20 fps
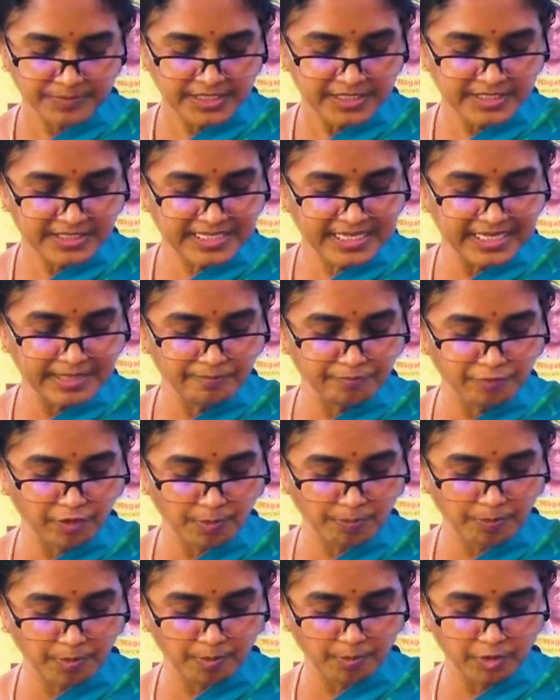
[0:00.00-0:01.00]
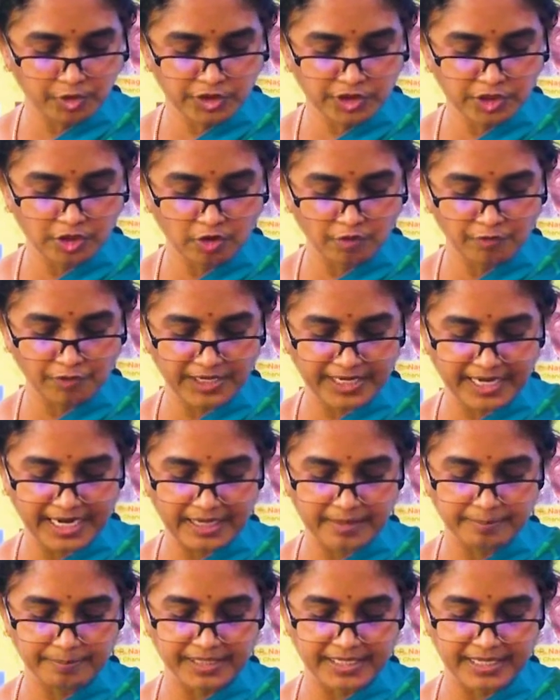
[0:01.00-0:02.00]
Scheme for Promotion of
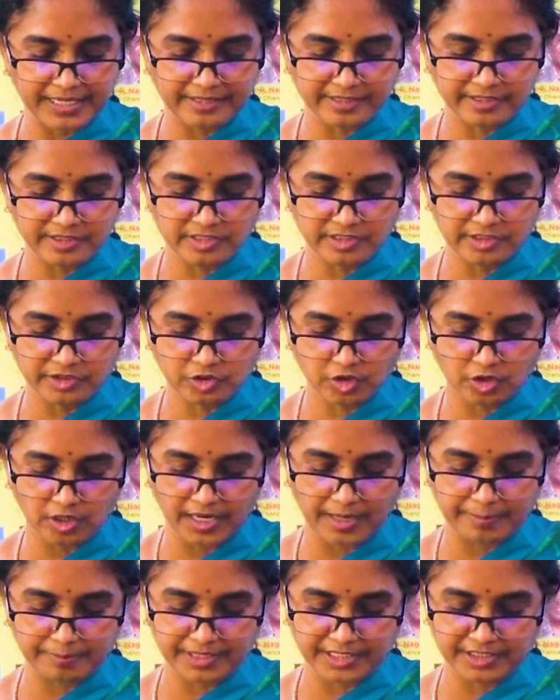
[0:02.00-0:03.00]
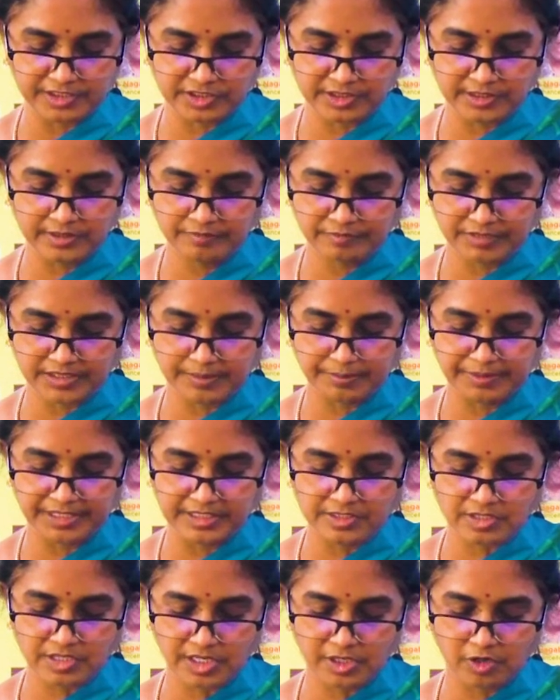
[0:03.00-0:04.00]
Academic and Research Collaboration with the
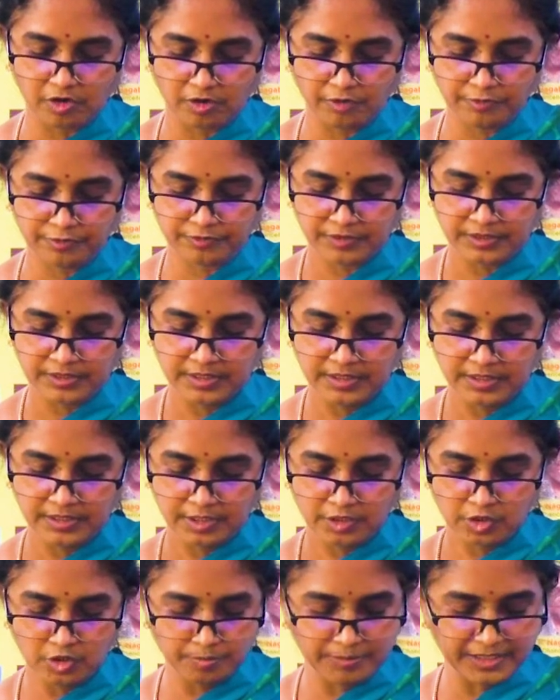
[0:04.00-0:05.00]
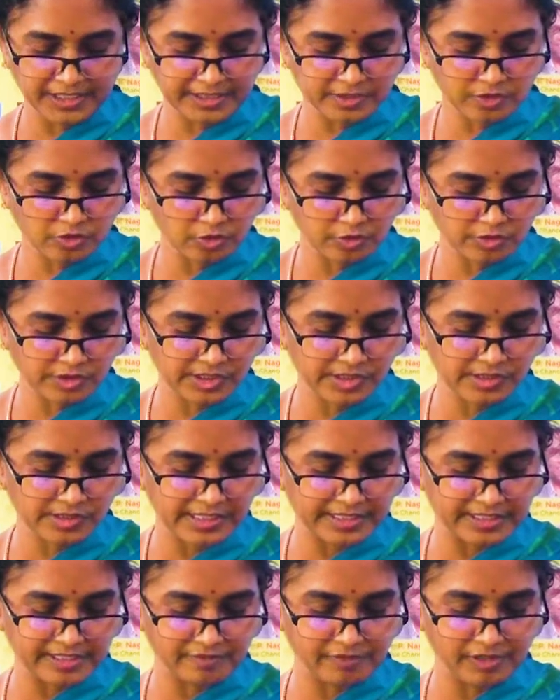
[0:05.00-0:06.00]
Ministry of Human Resources
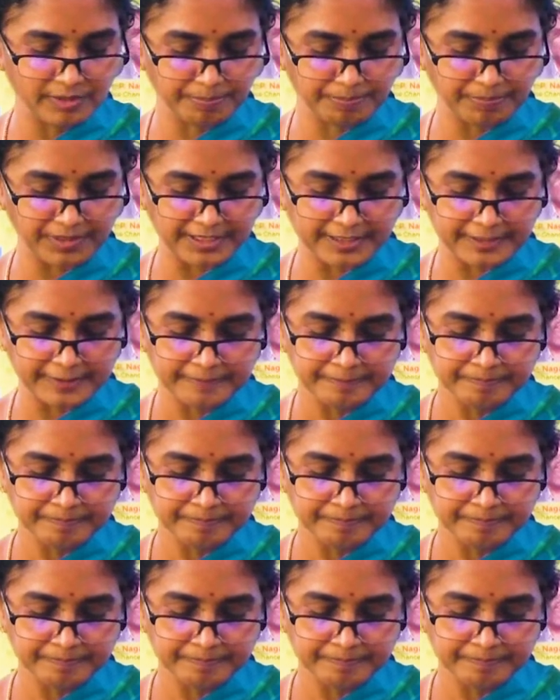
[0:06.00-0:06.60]
and Development.